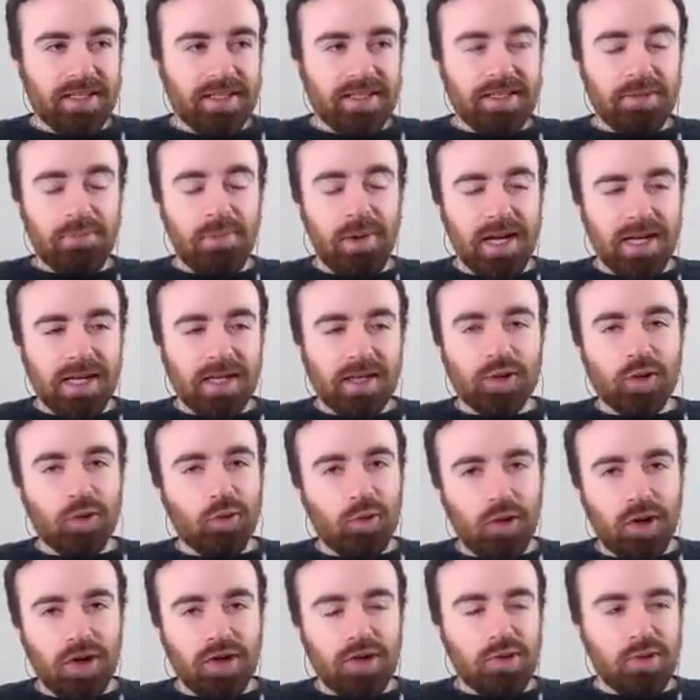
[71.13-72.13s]
Depending on the
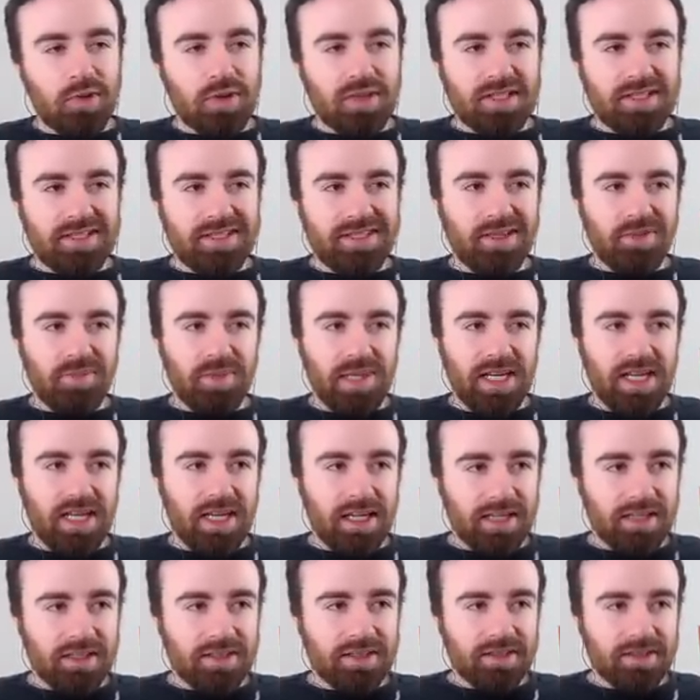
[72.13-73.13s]
wall, you can still be
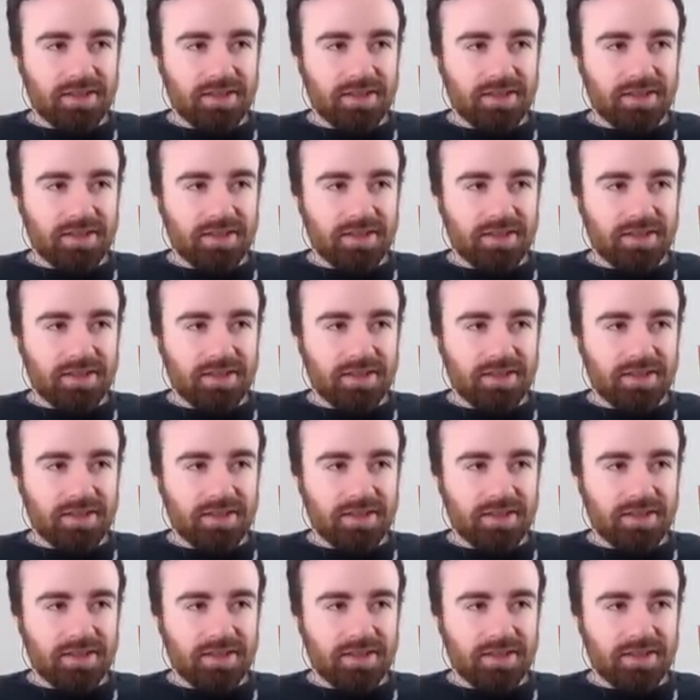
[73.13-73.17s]
hit.